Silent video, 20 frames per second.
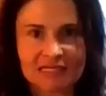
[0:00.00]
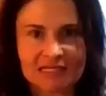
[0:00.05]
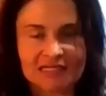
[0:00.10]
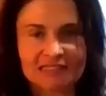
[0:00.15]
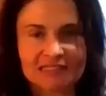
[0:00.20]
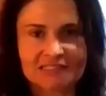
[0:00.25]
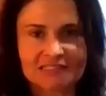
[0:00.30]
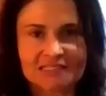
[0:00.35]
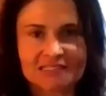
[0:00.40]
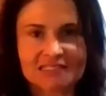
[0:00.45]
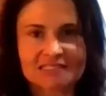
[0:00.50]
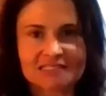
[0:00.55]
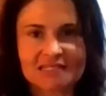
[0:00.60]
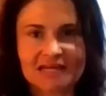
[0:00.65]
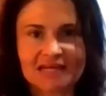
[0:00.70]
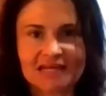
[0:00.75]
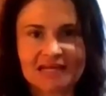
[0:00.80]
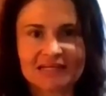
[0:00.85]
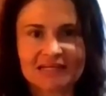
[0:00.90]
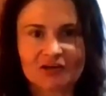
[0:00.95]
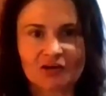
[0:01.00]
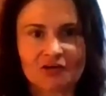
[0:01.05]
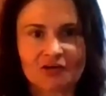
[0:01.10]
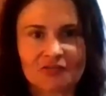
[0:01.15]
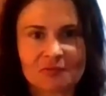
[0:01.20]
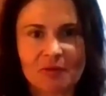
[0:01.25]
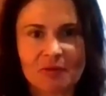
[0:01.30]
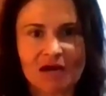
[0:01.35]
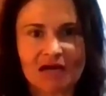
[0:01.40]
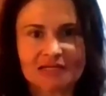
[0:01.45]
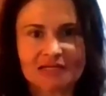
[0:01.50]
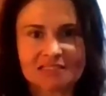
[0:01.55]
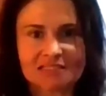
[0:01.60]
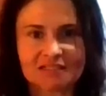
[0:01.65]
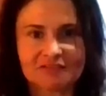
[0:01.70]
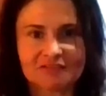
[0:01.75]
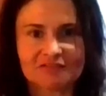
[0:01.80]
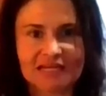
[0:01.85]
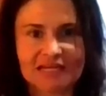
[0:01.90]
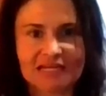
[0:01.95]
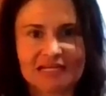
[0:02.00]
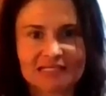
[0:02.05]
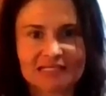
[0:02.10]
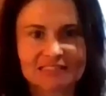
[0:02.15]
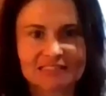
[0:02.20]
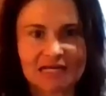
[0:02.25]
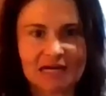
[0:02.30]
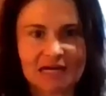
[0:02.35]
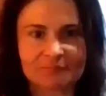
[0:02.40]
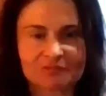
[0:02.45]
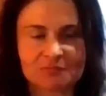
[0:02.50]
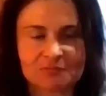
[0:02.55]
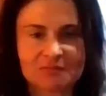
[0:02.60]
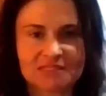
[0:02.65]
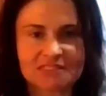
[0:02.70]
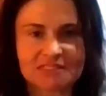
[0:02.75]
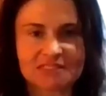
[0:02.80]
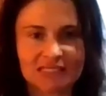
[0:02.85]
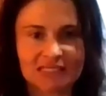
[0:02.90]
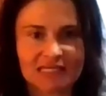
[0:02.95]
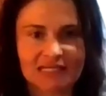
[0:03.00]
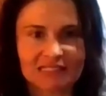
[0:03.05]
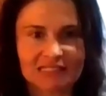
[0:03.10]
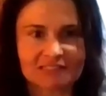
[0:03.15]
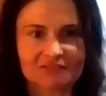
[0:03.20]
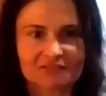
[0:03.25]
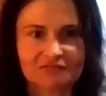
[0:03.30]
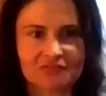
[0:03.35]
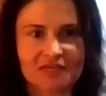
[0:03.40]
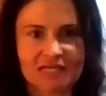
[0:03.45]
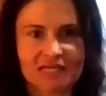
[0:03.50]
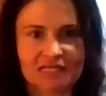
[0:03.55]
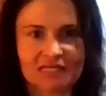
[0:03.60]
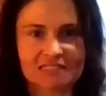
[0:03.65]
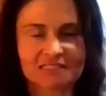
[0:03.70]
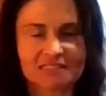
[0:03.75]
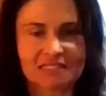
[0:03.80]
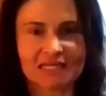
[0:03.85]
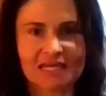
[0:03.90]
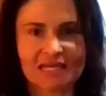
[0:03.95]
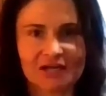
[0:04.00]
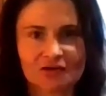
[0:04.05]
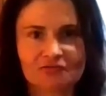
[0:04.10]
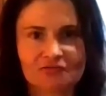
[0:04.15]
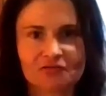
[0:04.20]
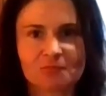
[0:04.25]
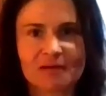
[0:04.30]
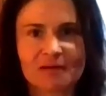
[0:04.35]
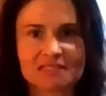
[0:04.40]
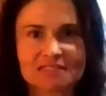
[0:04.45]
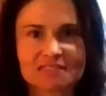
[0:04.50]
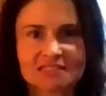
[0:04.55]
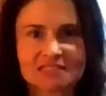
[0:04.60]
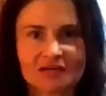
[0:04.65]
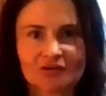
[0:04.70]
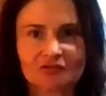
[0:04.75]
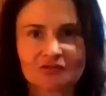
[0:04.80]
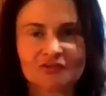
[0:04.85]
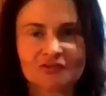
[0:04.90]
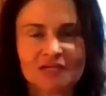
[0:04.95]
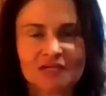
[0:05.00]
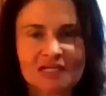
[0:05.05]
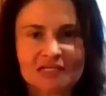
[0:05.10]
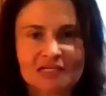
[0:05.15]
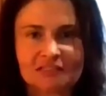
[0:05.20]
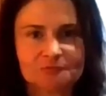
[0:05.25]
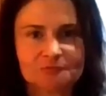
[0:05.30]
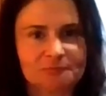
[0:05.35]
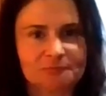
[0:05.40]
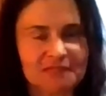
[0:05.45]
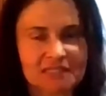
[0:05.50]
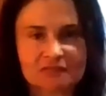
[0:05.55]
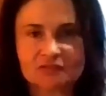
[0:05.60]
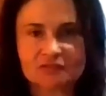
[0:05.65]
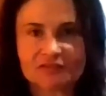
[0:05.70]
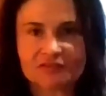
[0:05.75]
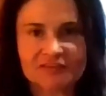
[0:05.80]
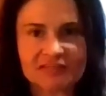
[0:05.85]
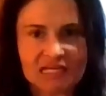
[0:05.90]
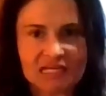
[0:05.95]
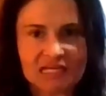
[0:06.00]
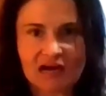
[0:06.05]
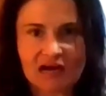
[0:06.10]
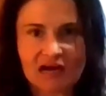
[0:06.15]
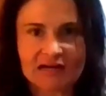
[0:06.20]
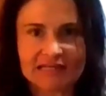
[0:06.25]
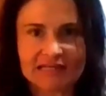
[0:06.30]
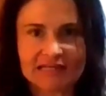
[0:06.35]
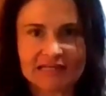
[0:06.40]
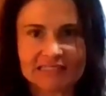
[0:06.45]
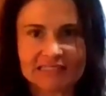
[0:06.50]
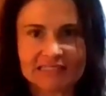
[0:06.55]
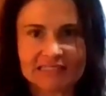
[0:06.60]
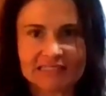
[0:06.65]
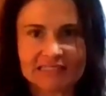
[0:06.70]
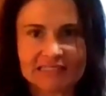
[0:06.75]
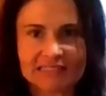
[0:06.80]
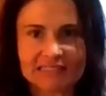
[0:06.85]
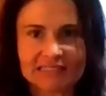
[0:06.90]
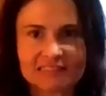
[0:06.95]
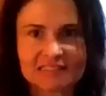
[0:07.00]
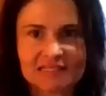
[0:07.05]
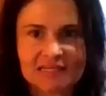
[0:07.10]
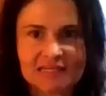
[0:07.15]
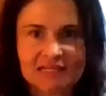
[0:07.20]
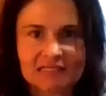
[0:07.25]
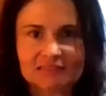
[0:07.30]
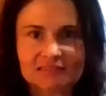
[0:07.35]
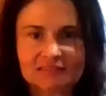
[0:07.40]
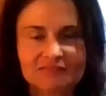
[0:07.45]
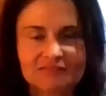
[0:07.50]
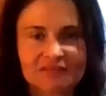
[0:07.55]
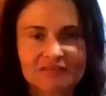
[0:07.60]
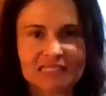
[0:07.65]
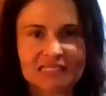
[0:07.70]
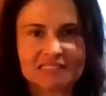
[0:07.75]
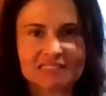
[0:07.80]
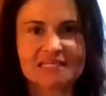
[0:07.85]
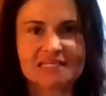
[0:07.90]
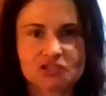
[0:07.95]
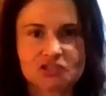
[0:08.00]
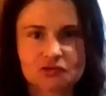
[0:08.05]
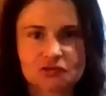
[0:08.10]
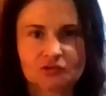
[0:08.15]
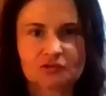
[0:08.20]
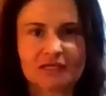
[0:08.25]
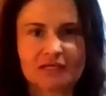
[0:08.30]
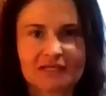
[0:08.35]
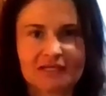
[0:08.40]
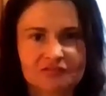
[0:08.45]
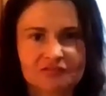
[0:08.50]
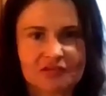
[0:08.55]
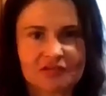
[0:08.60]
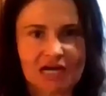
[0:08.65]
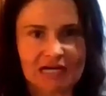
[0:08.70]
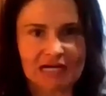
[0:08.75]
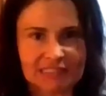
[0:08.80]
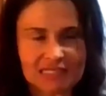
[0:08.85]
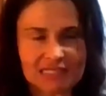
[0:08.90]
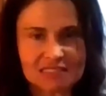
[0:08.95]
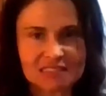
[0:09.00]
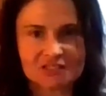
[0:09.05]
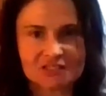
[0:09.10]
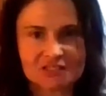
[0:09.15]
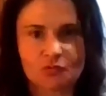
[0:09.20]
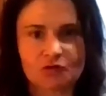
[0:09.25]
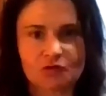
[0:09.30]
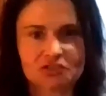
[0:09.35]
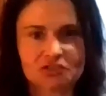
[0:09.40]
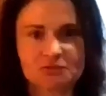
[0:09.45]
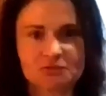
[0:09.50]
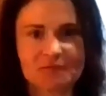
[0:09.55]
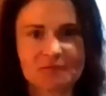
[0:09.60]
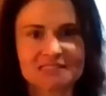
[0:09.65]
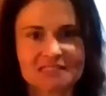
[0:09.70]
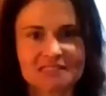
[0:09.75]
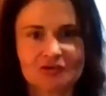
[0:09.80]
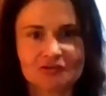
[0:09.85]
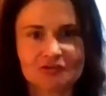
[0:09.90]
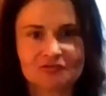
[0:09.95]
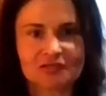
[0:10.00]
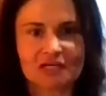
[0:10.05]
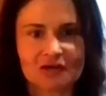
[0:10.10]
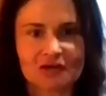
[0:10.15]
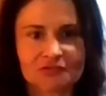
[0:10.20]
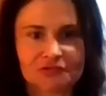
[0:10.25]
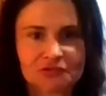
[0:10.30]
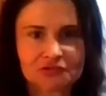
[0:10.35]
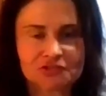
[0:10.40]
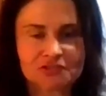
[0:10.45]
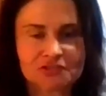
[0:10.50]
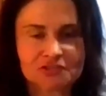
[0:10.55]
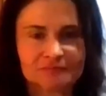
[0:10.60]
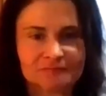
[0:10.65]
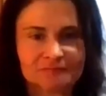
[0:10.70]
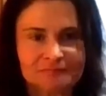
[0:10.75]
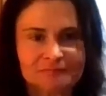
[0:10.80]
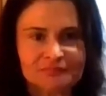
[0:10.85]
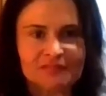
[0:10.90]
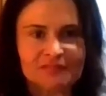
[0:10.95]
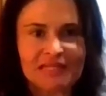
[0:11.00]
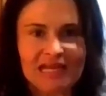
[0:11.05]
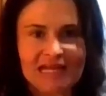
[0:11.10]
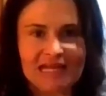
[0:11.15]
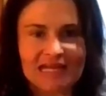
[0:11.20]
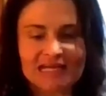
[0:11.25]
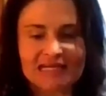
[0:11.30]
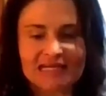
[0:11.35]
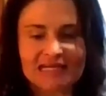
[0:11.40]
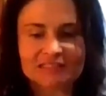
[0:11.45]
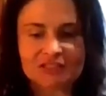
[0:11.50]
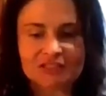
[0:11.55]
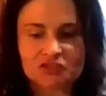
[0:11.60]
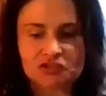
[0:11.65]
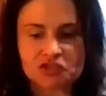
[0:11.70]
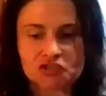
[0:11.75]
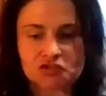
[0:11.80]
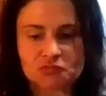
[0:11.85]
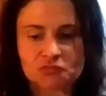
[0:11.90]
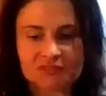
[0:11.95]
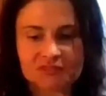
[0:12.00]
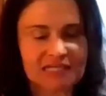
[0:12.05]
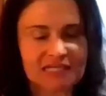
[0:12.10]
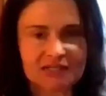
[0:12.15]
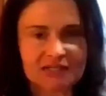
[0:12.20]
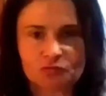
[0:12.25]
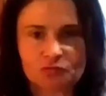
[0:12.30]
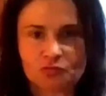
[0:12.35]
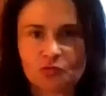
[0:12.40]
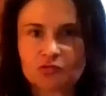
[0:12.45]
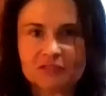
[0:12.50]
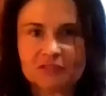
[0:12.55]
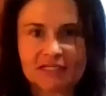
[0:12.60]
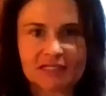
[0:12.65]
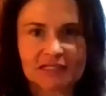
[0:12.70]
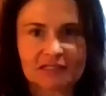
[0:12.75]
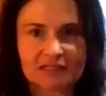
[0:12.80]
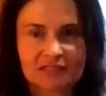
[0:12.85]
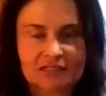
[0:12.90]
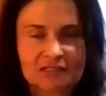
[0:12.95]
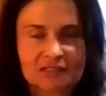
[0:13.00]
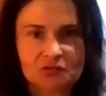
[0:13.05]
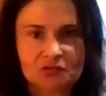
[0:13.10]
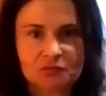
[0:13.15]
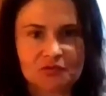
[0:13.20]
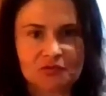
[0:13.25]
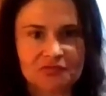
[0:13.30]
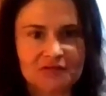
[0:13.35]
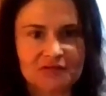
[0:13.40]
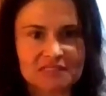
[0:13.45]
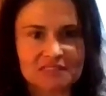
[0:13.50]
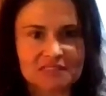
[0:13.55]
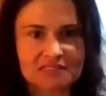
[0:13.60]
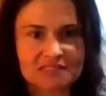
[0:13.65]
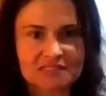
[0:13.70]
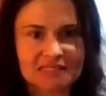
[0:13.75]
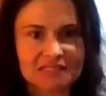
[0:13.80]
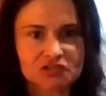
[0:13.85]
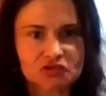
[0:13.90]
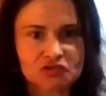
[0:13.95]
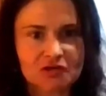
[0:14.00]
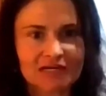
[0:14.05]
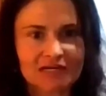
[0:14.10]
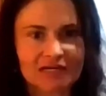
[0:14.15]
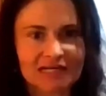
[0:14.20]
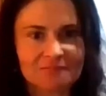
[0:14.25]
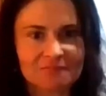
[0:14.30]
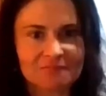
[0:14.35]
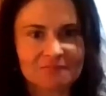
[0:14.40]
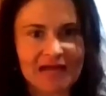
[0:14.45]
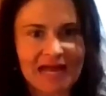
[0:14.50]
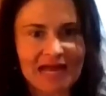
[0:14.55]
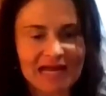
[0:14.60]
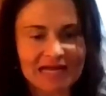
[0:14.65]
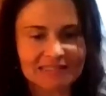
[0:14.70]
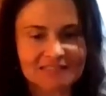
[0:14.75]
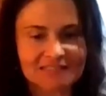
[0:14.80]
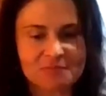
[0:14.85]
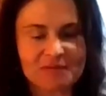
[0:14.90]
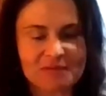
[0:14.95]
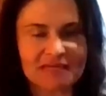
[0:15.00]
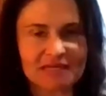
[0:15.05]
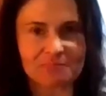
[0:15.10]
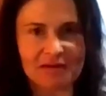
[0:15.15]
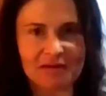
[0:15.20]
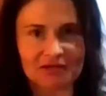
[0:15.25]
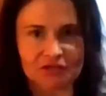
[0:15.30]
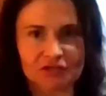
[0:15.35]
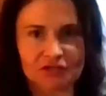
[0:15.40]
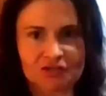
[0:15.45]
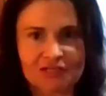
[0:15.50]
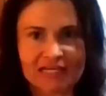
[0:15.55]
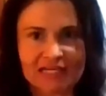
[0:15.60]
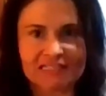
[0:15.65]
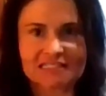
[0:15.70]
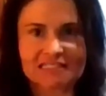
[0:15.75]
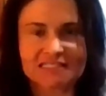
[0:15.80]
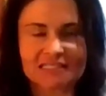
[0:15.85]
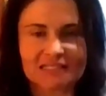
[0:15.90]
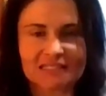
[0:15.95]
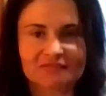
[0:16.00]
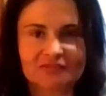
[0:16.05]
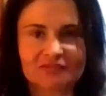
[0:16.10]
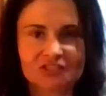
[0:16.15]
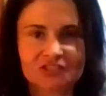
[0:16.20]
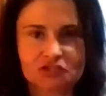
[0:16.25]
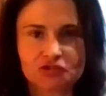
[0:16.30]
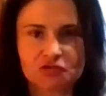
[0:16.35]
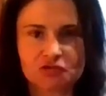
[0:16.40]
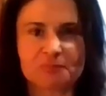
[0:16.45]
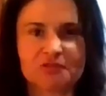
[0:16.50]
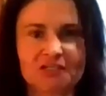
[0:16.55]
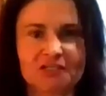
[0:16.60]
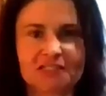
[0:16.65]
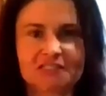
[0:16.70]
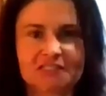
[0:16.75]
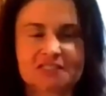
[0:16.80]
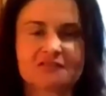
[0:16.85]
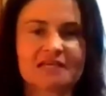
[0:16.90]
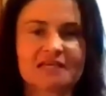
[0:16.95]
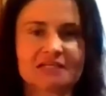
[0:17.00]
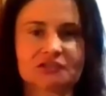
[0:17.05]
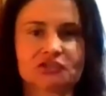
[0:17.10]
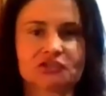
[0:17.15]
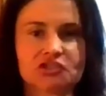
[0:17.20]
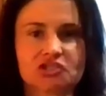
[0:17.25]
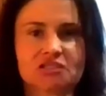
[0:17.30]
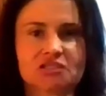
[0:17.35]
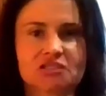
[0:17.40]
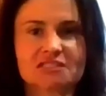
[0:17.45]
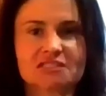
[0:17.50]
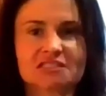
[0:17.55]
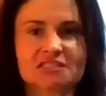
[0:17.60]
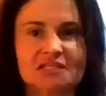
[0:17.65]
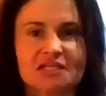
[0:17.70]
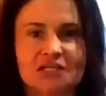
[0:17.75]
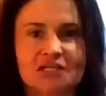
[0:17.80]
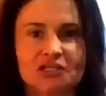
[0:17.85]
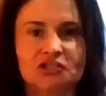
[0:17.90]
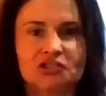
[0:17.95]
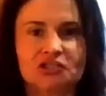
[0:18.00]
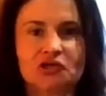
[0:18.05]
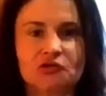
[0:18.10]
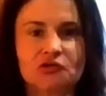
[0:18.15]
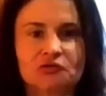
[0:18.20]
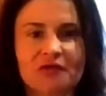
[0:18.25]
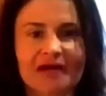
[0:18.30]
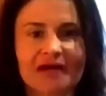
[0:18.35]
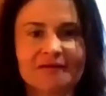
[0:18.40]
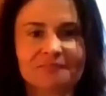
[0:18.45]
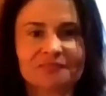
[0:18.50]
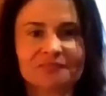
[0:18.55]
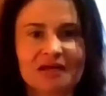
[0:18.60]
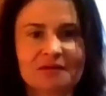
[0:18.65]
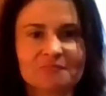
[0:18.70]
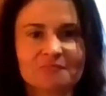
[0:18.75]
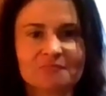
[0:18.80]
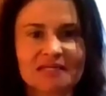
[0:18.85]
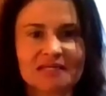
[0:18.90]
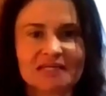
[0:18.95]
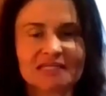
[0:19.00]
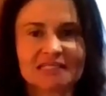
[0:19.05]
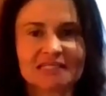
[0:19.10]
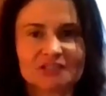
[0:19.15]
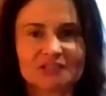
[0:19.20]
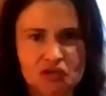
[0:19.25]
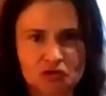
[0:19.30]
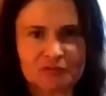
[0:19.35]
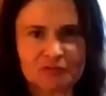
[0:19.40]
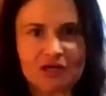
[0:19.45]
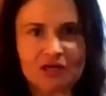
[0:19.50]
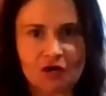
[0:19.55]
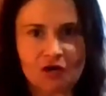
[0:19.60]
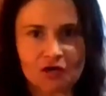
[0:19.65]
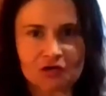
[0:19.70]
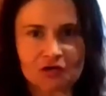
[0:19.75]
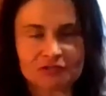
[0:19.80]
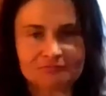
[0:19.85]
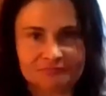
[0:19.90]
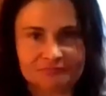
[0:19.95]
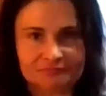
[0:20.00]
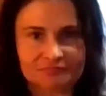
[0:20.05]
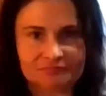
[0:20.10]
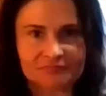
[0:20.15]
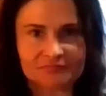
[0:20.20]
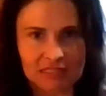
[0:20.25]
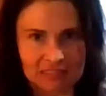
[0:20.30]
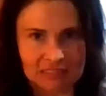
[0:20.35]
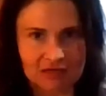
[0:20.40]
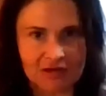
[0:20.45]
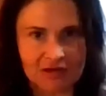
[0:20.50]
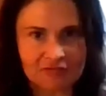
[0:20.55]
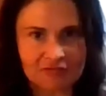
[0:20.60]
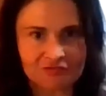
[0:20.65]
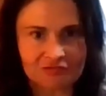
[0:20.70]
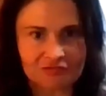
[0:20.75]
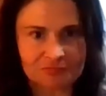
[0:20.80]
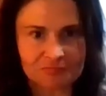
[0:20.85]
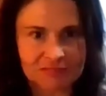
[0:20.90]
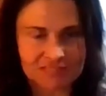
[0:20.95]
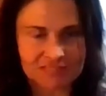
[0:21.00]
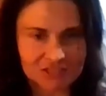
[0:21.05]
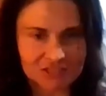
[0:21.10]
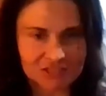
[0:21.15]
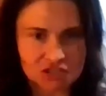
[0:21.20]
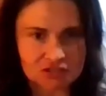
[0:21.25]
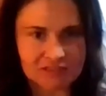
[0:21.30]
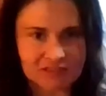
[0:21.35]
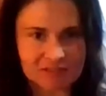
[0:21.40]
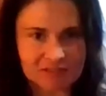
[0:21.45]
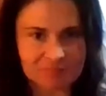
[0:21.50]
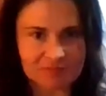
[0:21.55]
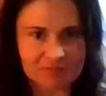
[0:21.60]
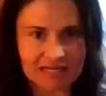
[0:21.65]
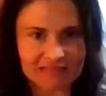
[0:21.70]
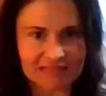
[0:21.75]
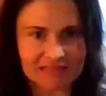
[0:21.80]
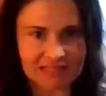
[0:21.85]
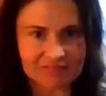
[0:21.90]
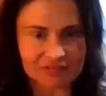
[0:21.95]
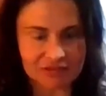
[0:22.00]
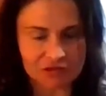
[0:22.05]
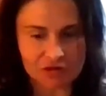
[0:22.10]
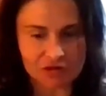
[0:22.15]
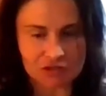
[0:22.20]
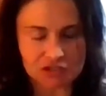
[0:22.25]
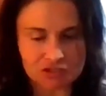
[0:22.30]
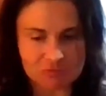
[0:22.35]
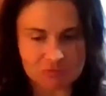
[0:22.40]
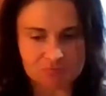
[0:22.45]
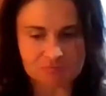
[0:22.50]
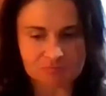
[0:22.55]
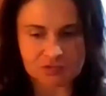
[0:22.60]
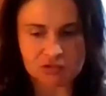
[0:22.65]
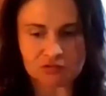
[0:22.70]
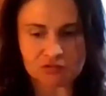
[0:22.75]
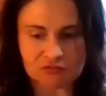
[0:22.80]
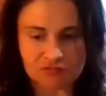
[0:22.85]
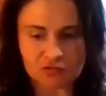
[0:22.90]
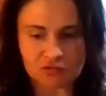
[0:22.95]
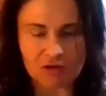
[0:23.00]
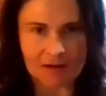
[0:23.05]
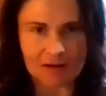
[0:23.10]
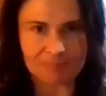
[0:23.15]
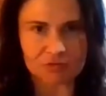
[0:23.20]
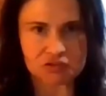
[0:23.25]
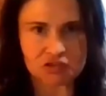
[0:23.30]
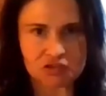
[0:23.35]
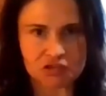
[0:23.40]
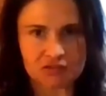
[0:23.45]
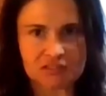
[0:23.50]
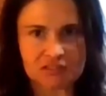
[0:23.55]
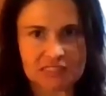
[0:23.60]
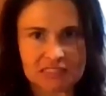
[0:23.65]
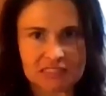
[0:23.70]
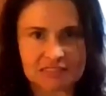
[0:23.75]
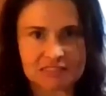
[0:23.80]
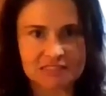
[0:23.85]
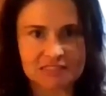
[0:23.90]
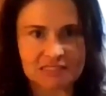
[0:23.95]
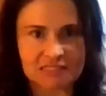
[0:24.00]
to stay on the positive end, optimistic end of things, to care for myself, being loving, kind, living an intentional life of kindness towards myself and others, and just really kind of rolling with this and try to add to make it better instead of contributing to the energies, that make it, it's already hard enough potentially. But I think there are some beautiful opportunities,